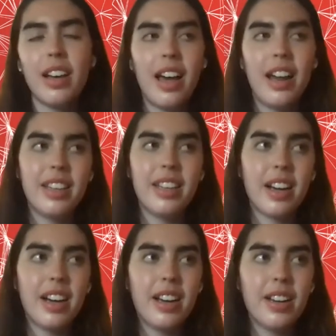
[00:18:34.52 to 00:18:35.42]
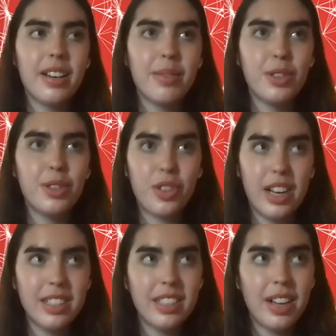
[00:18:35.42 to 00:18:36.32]
And I think I was
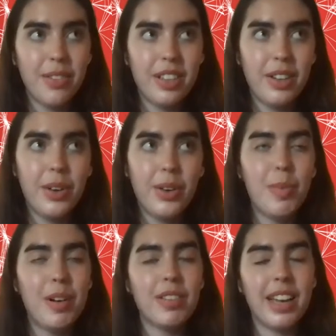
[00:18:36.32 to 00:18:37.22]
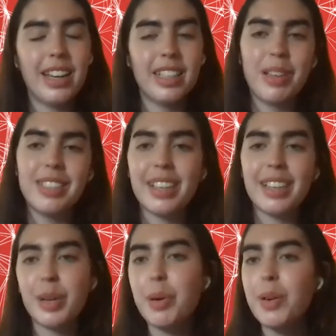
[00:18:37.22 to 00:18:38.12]
stressed definitely, about getting into my
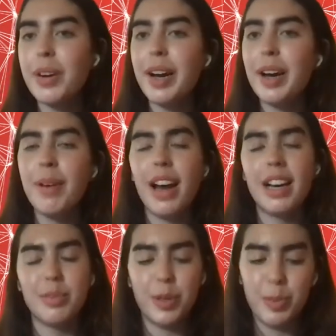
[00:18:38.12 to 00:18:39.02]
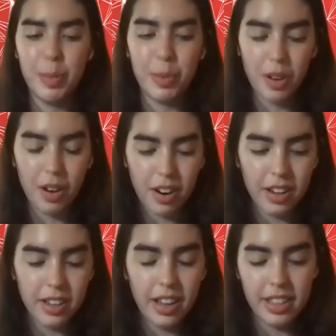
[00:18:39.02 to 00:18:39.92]
second year program, as most people
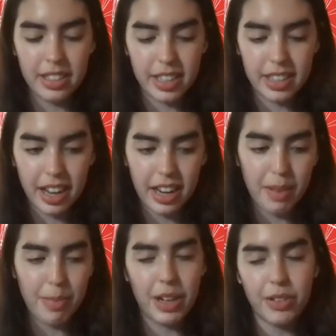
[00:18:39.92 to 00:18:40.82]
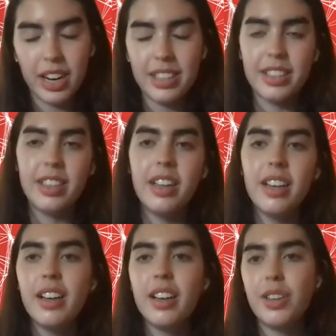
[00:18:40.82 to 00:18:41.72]
are, and things like that, and my grades and,
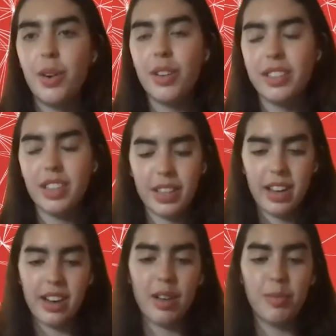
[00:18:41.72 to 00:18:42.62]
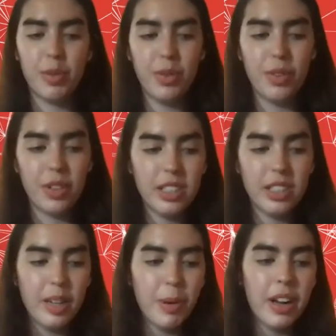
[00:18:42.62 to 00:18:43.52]
all the stuff that kind of comes with
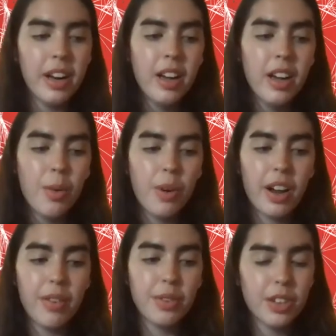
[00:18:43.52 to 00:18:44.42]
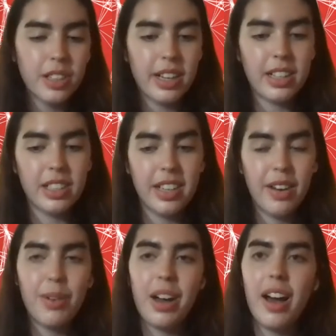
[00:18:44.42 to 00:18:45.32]
university. But what I've learned, and actually
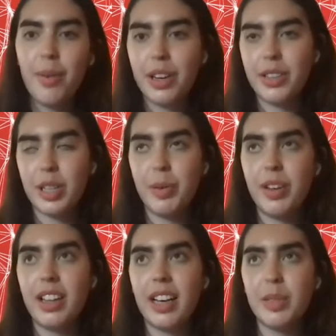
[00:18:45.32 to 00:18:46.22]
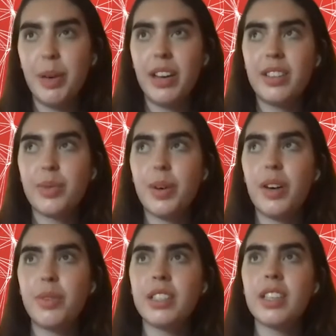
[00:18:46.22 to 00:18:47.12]
kind of what I talked about in the last panel as
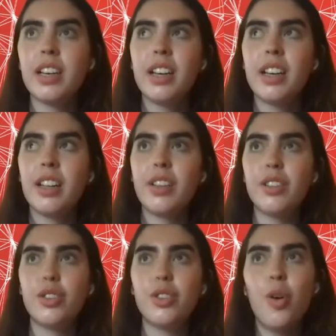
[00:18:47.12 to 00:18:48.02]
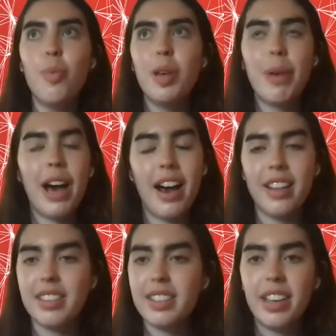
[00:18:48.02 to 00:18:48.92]
well, was there's so many
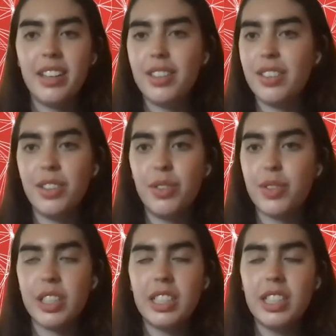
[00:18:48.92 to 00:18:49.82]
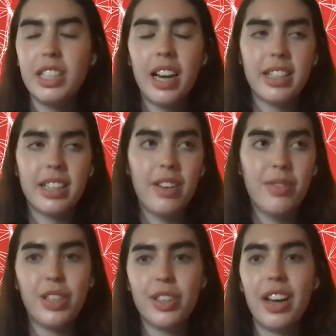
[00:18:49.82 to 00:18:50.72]
paths in university and kind
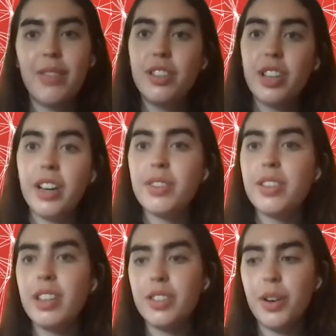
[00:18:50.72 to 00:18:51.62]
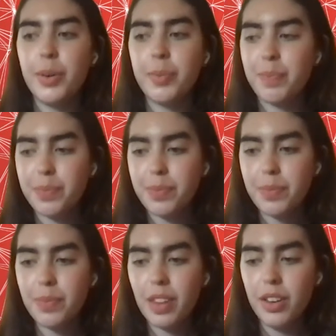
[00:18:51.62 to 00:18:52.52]
of in your life in general. And so
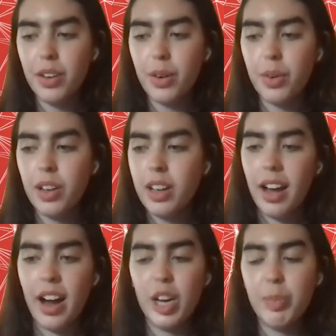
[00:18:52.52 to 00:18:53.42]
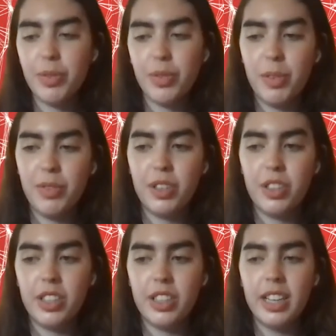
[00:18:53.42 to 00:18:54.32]
how you perform in
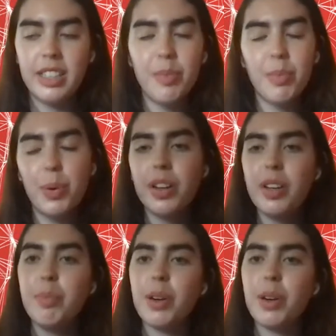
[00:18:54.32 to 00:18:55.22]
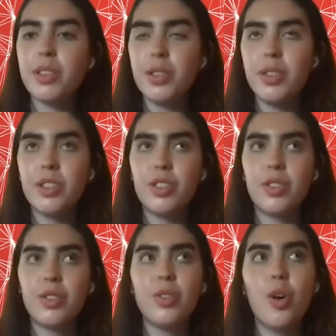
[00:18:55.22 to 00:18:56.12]
first year, it's important, but also there's
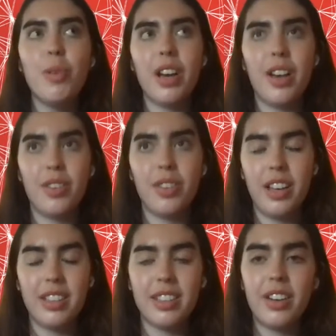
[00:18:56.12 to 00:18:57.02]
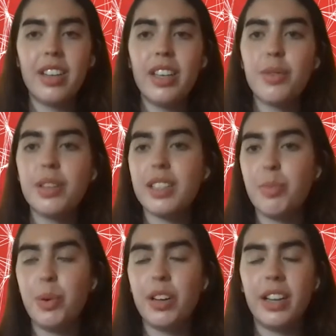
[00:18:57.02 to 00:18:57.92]
so many other things that are equally as
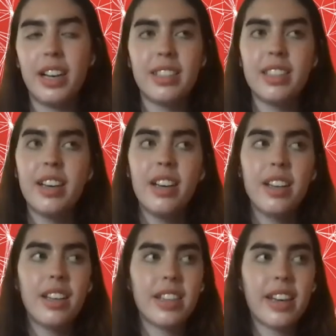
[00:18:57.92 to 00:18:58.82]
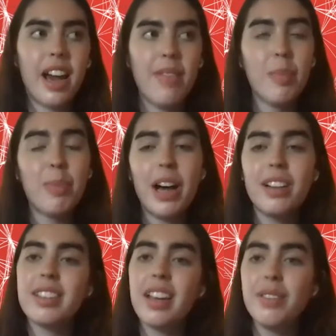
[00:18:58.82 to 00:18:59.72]
important. And that's things like having a
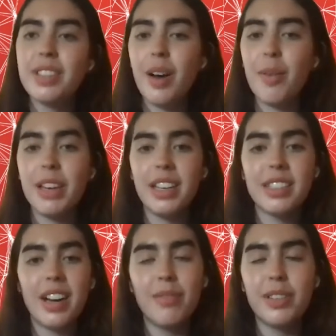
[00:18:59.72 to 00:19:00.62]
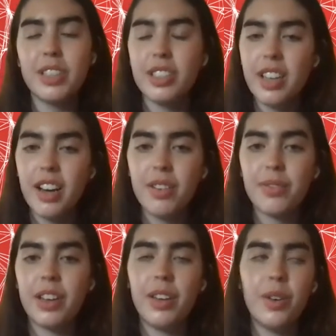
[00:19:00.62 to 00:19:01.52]
balanced lifestyle, making time for yourself, like,